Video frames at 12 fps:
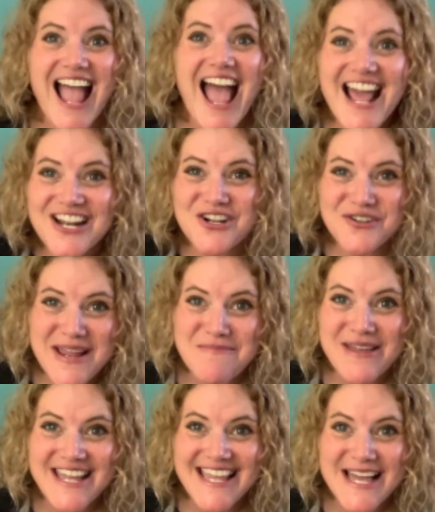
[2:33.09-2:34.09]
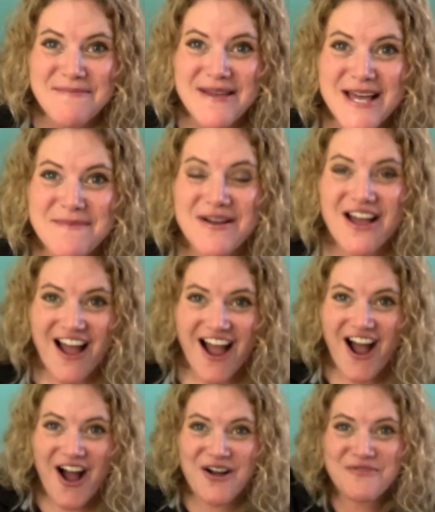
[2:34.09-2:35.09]
And a great big hip hip.
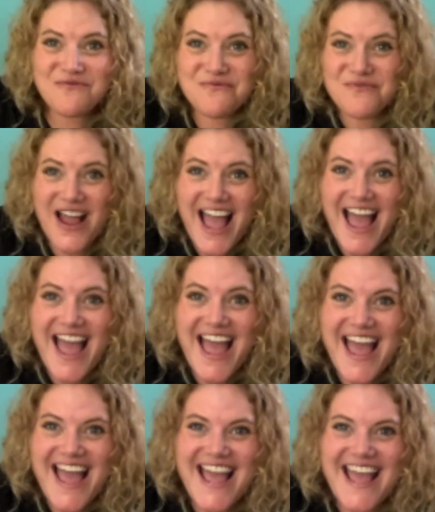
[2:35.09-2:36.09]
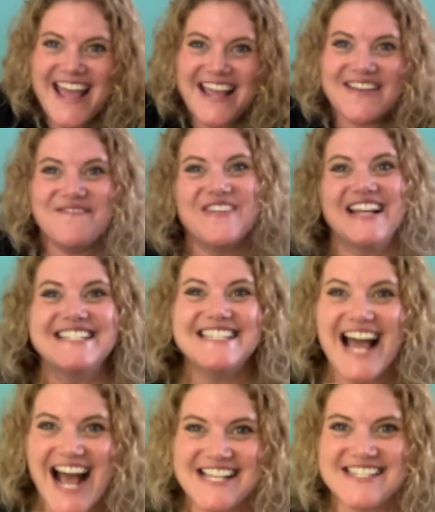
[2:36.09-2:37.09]
Hooray!
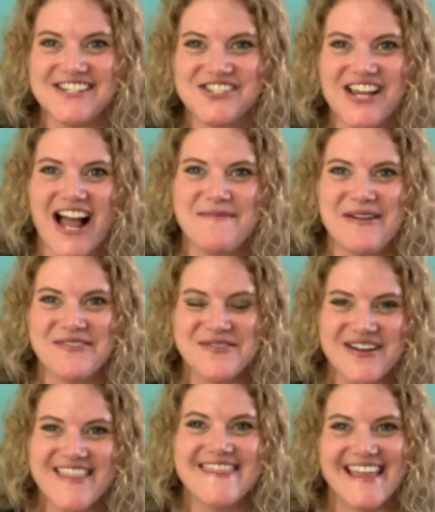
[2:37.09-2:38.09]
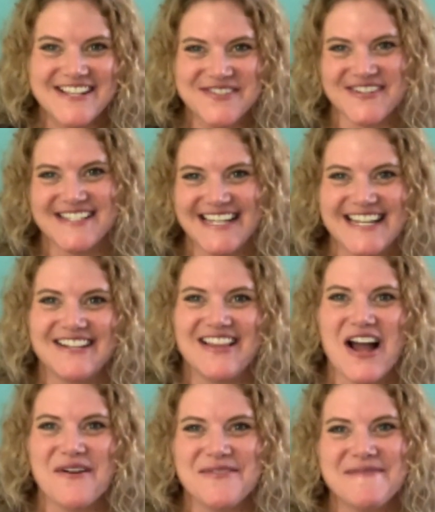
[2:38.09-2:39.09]
Fantastic job, everyone. Thanks for singing
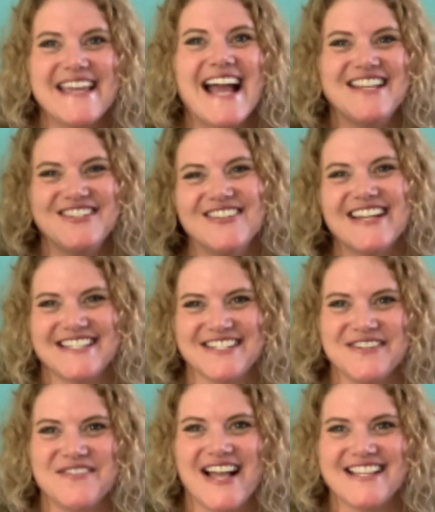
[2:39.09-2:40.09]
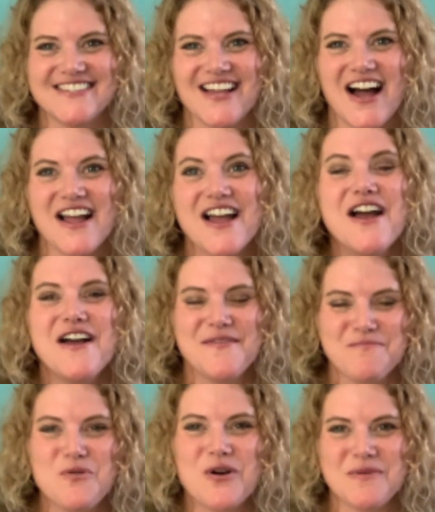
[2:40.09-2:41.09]
along with me, and you'll get to know that song
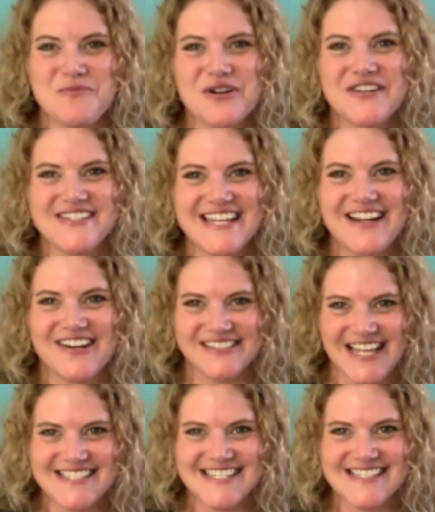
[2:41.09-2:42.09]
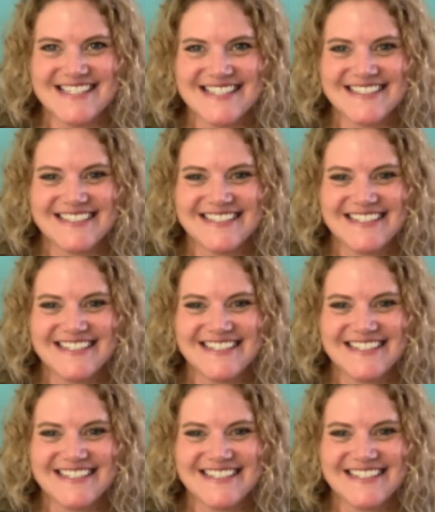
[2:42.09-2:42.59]
more and more you take our lessons.